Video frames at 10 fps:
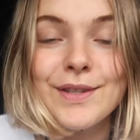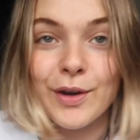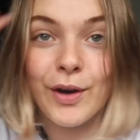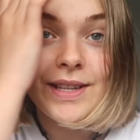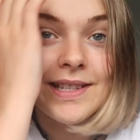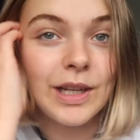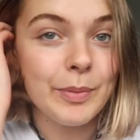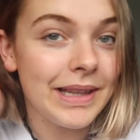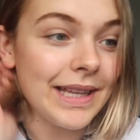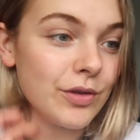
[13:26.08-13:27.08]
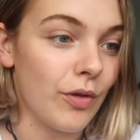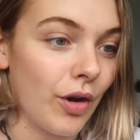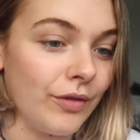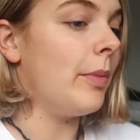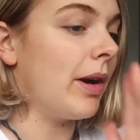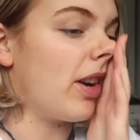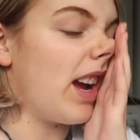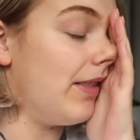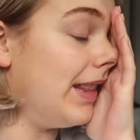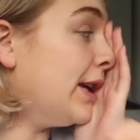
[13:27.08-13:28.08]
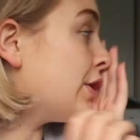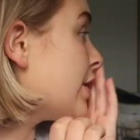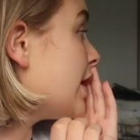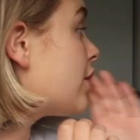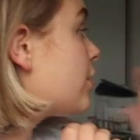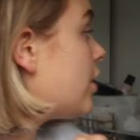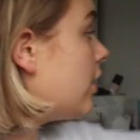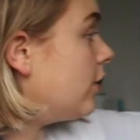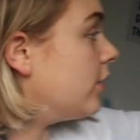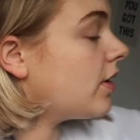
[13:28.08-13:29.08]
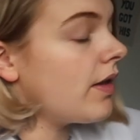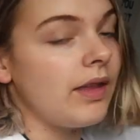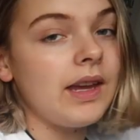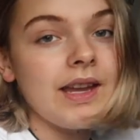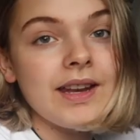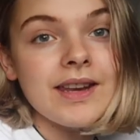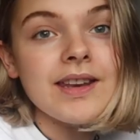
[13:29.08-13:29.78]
So it's a little bit later on. Oh my god, I've literally just used the